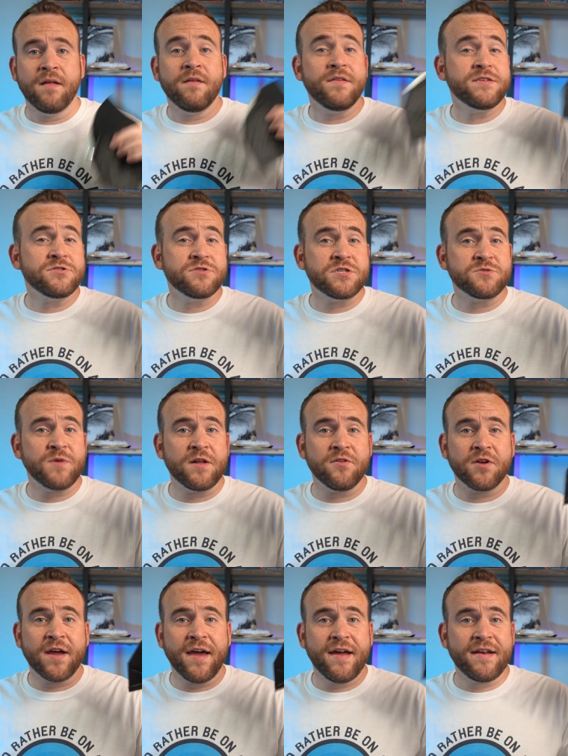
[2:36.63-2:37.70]
Now these are just
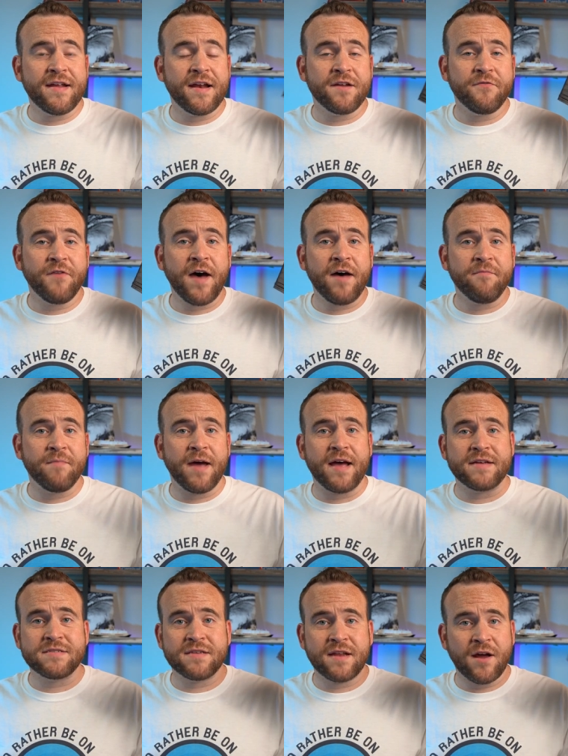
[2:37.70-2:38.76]
regular K95
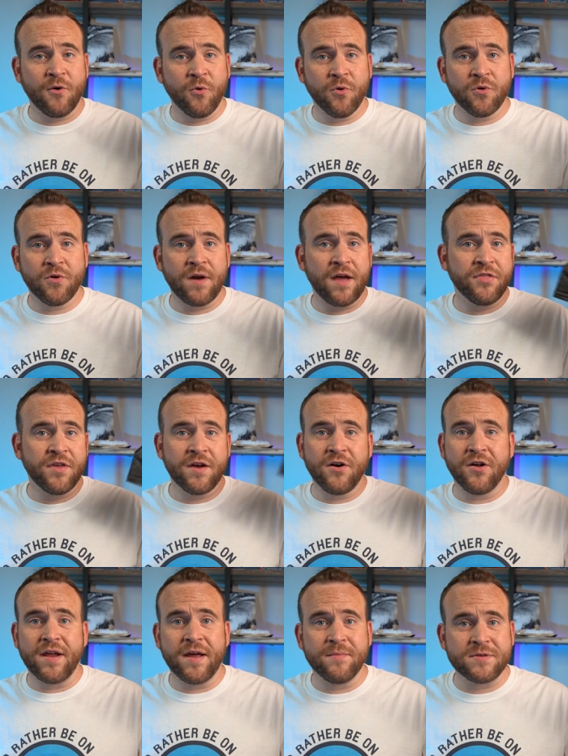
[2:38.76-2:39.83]
masks that I ordered, I think,
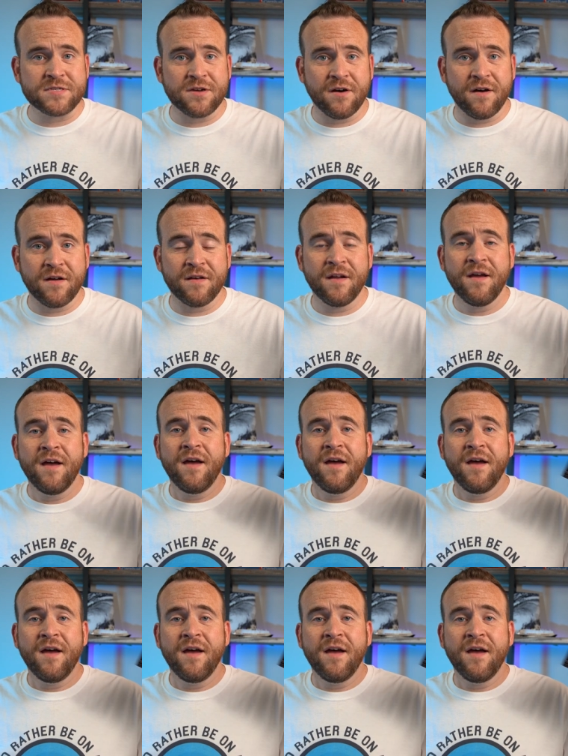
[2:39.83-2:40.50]
on Amazon.